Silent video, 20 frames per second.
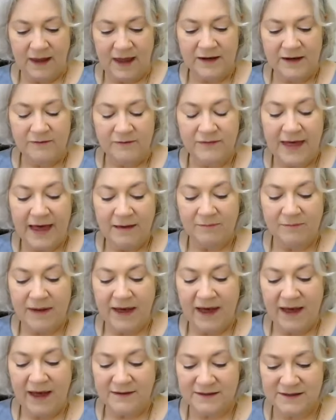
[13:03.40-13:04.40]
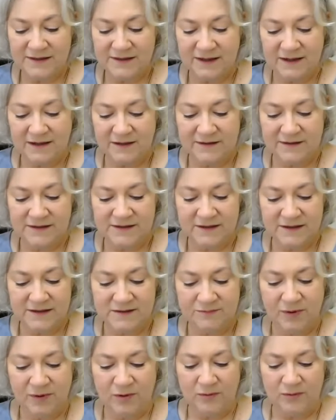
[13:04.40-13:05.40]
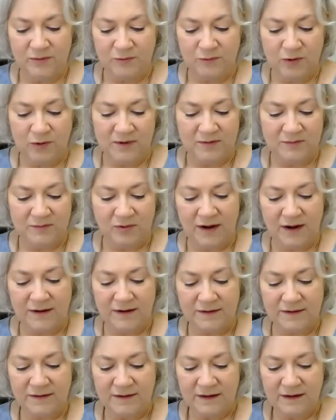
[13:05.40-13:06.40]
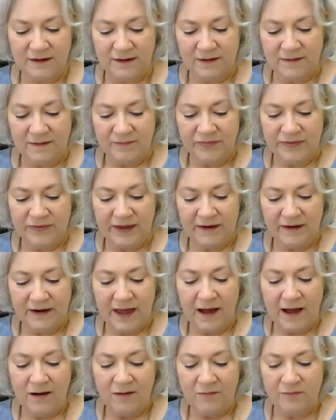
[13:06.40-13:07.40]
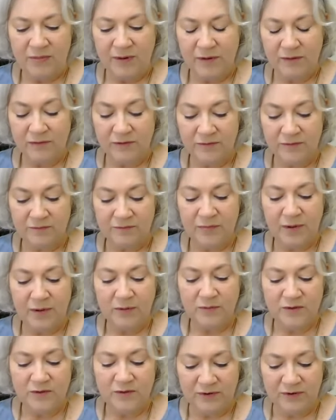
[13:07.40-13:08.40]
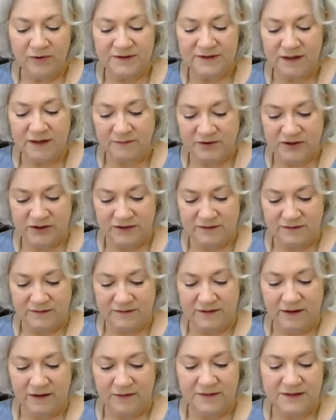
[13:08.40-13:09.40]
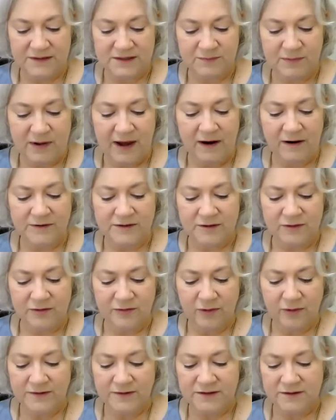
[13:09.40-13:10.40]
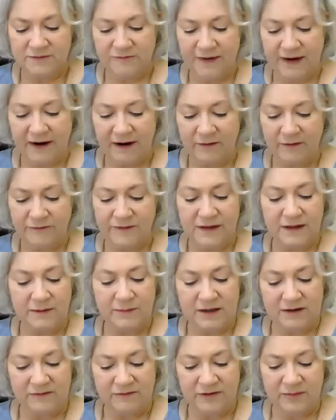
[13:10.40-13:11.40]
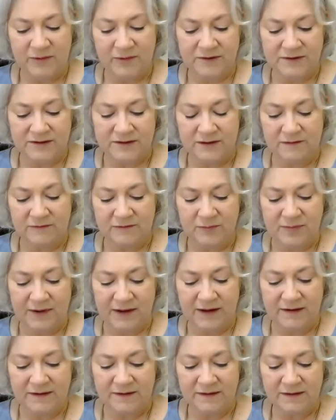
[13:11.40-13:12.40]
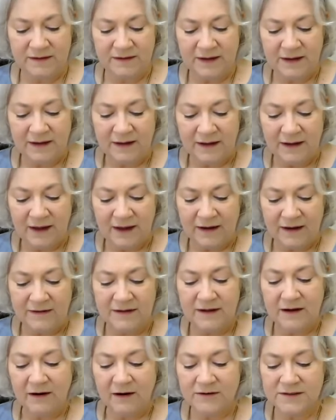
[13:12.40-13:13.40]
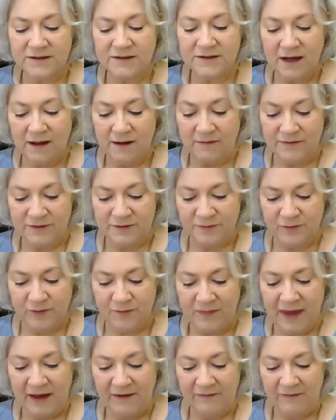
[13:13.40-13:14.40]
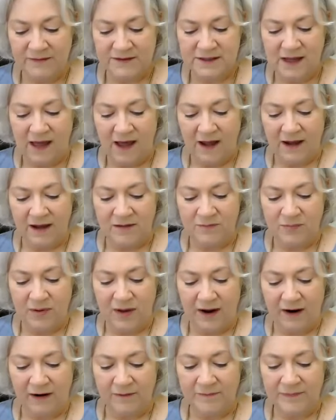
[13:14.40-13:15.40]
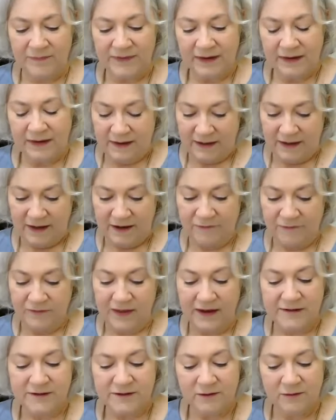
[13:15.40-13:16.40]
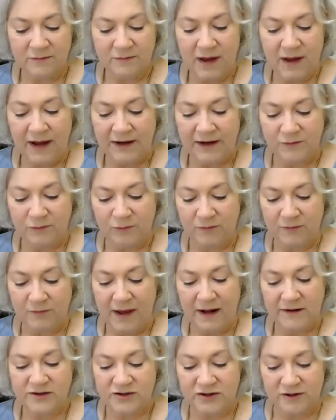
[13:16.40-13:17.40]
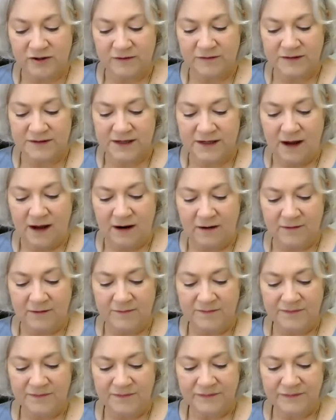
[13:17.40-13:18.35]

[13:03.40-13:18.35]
And of that bad seed is this bold woman bred, that now both bold presumption doth aspire to thrust fair Phoebe from her silver bed, and eke ourselves from heaven's high empire, if that her might were matched to her desire.